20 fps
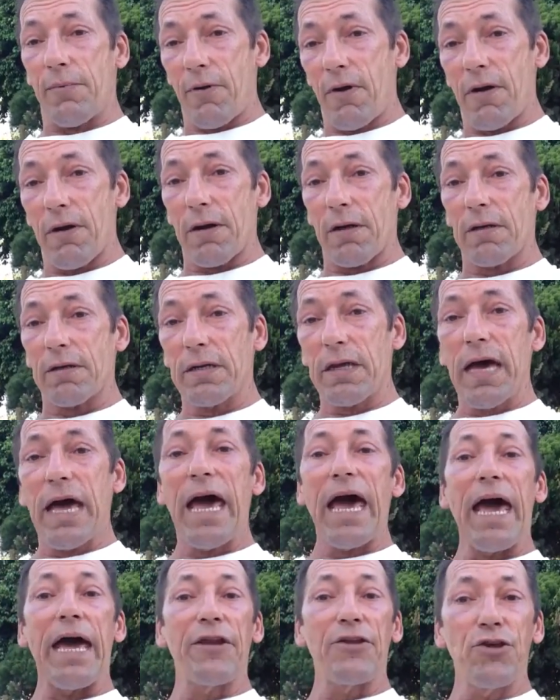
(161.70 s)
product,
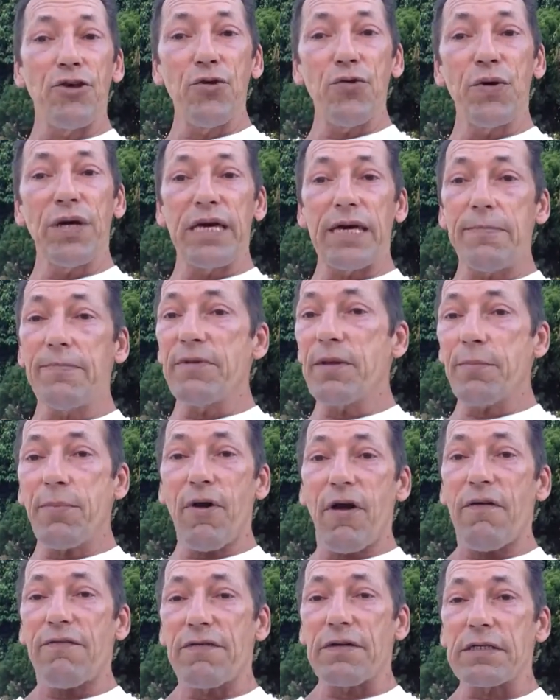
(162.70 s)
and you keep the
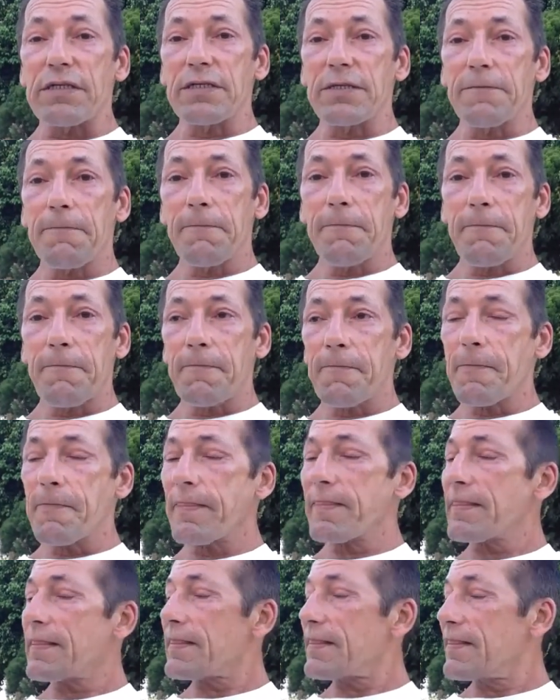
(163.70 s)
profits.
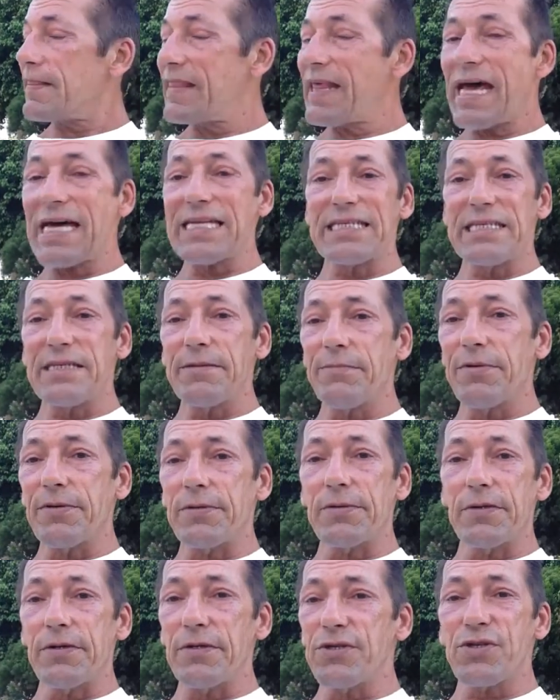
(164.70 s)
That
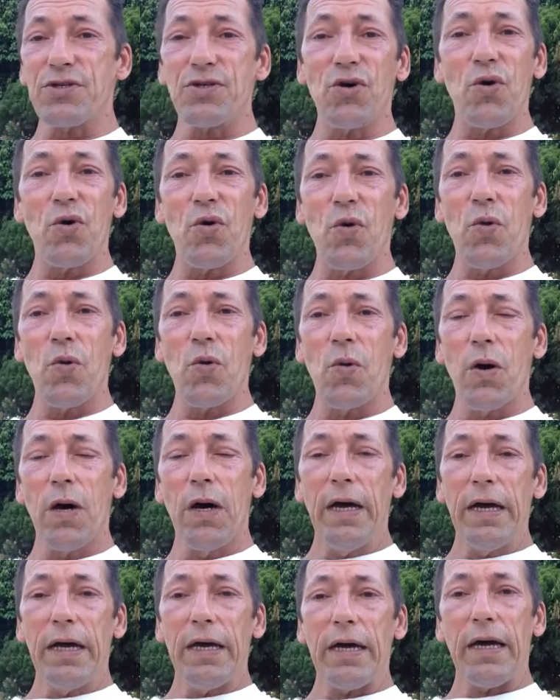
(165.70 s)
simple. There's no
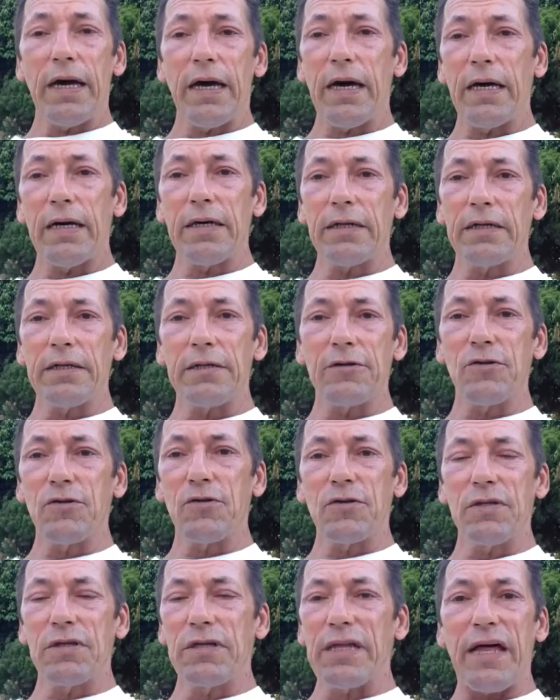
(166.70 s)

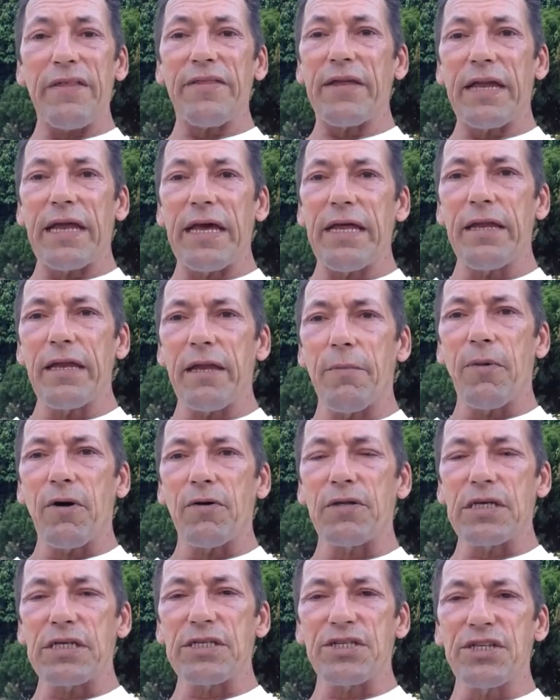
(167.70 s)
nothing hidden
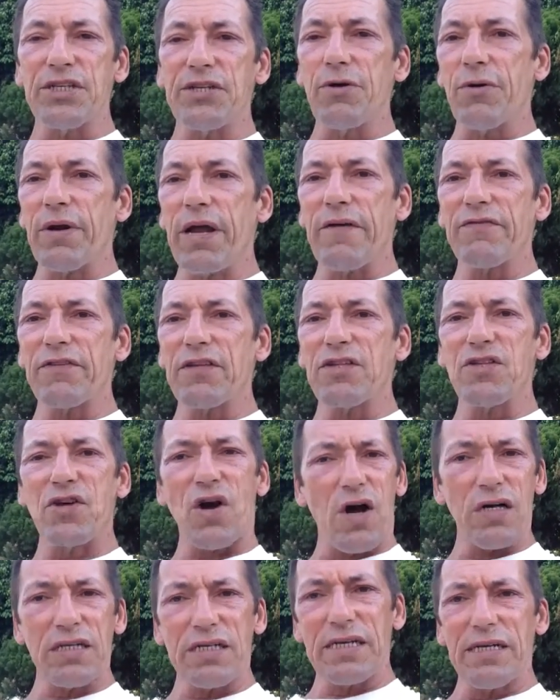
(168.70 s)
about this. You don't have to
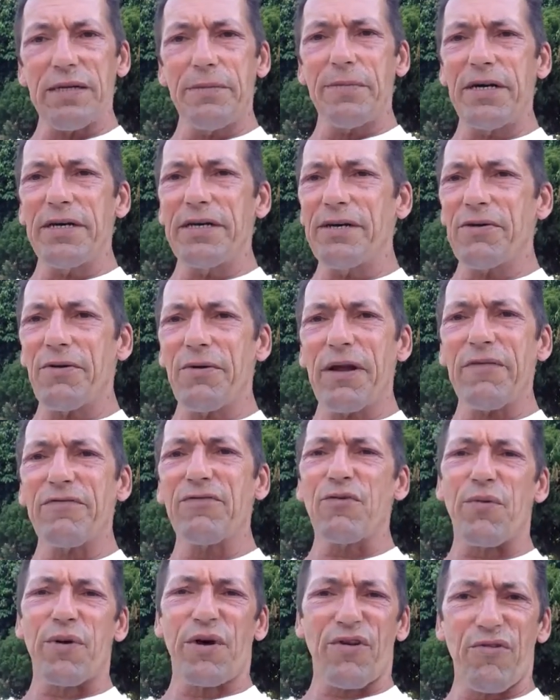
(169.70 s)
talk to anybody. You don't have
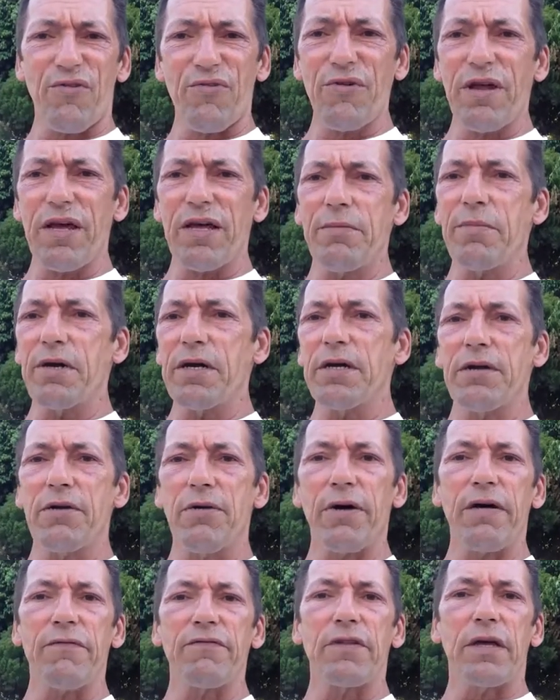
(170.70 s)
to recruit anybody. You
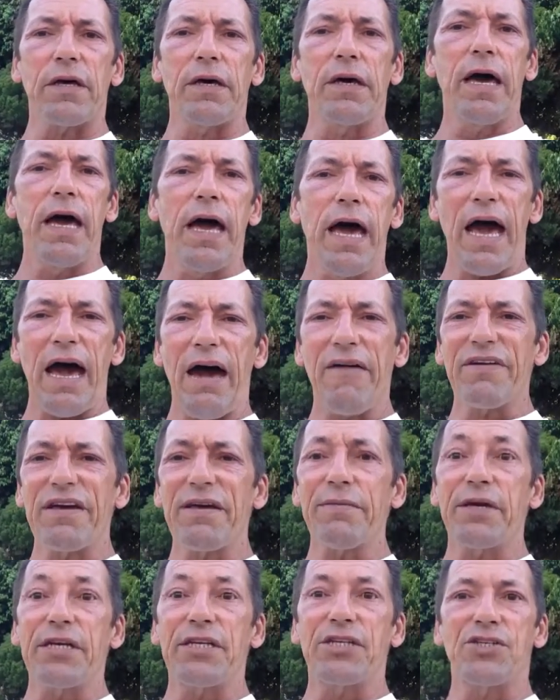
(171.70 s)
don't have to have
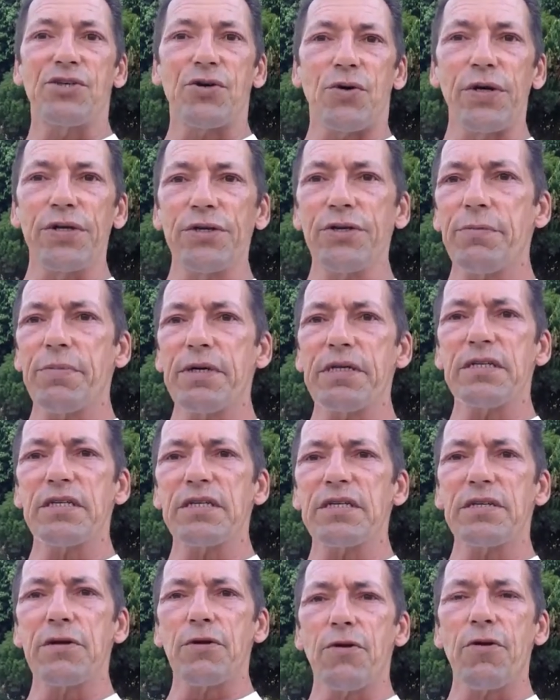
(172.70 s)
anybody join your
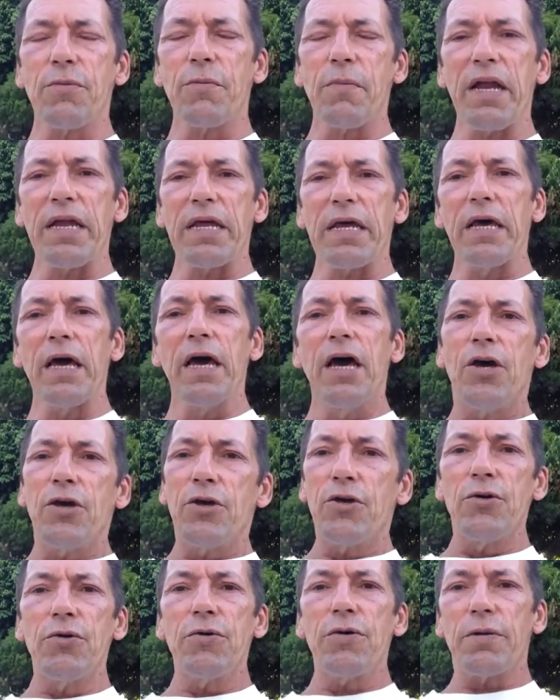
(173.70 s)
business to earn money.
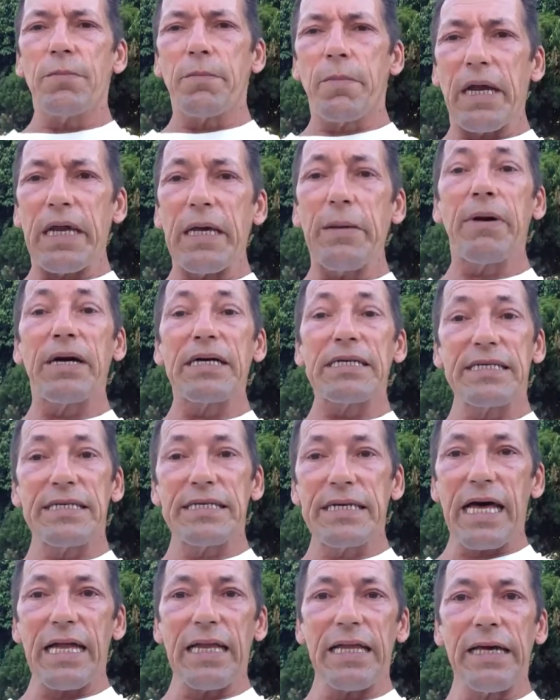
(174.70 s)
You earn money by
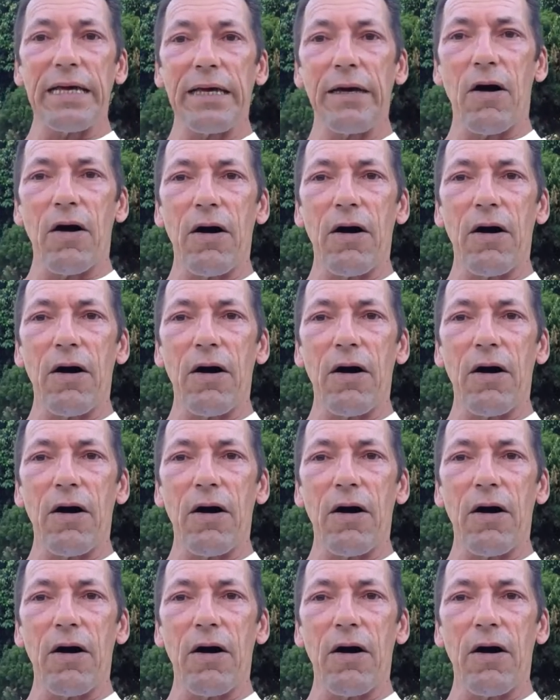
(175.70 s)
selling